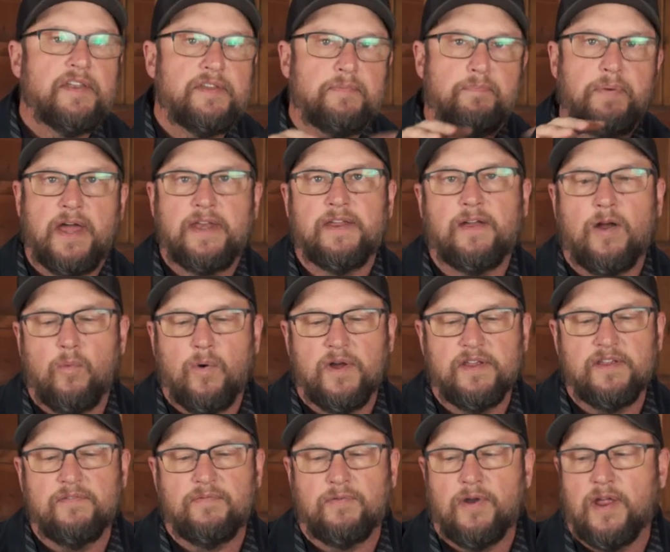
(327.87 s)
depending on
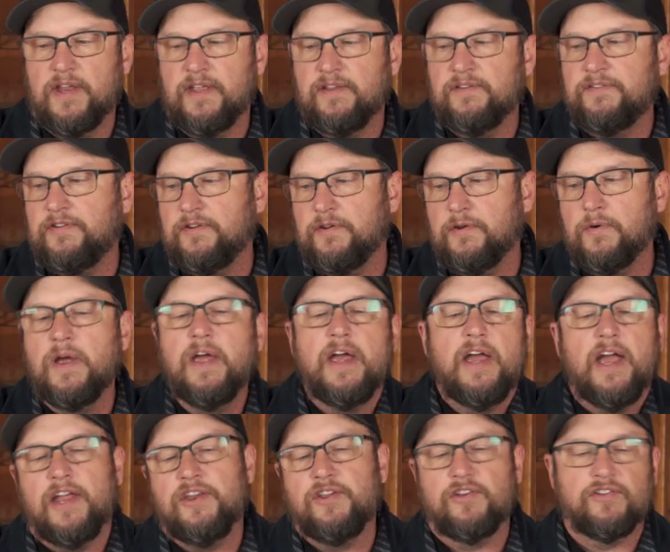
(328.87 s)
what you've run into,
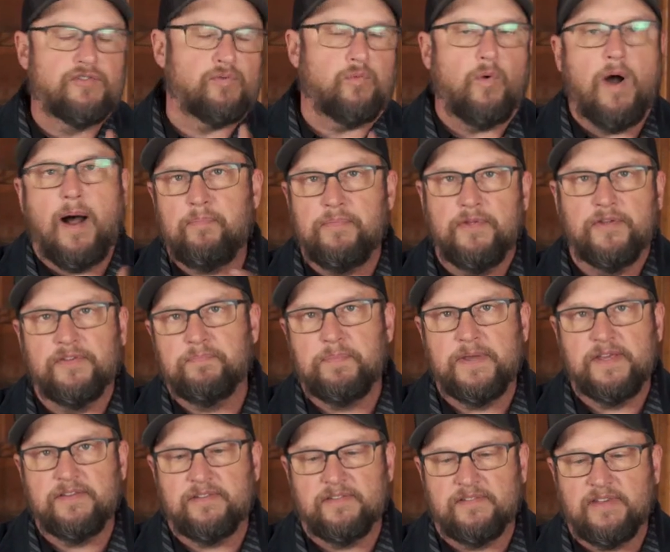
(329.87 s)
and you can swap those
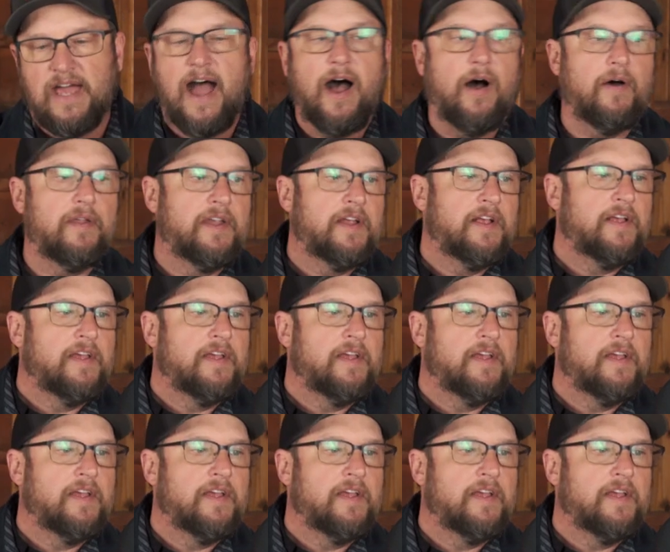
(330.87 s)
pieces out.